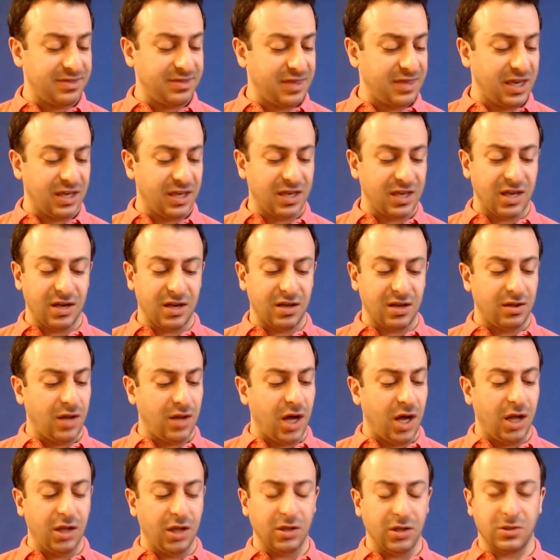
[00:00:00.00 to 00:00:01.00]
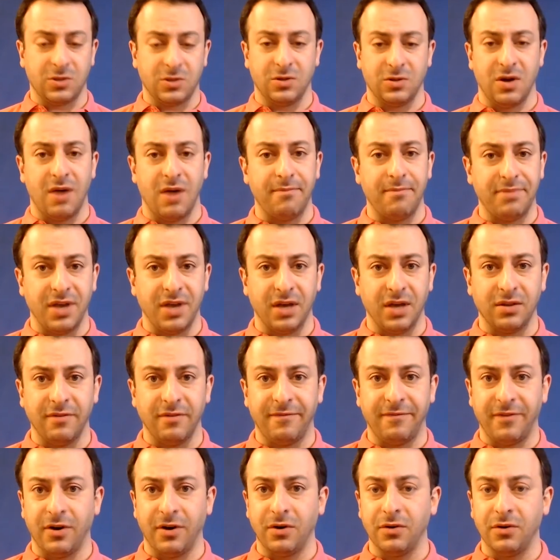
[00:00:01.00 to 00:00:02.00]
they get all grumpy on the
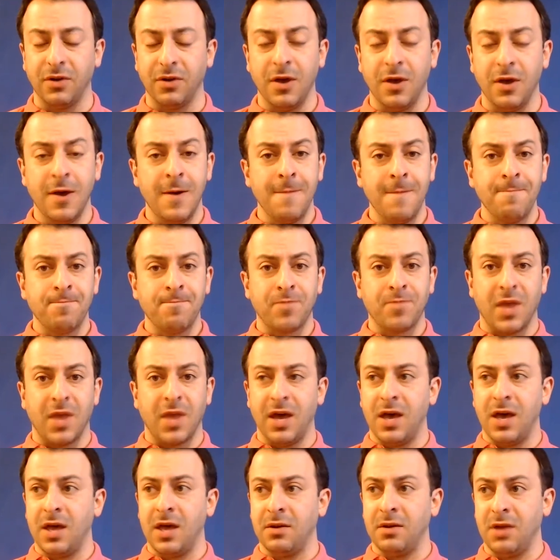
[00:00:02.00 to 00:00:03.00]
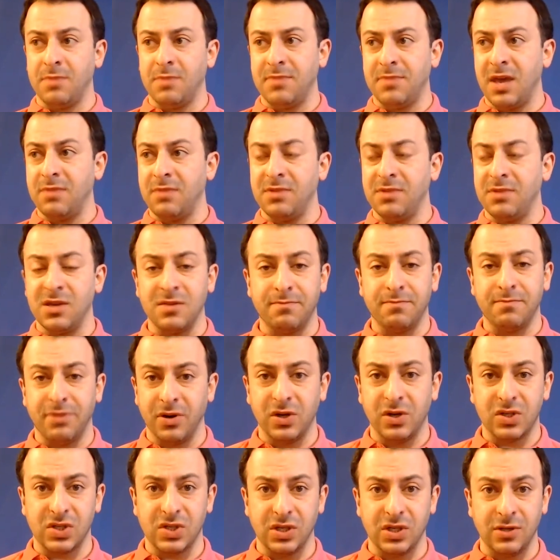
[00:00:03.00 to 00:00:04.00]
phone and maybe in
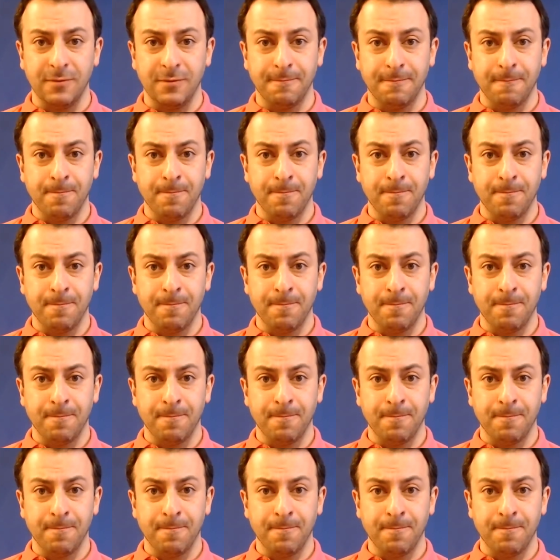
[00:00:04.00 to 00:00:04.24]
person,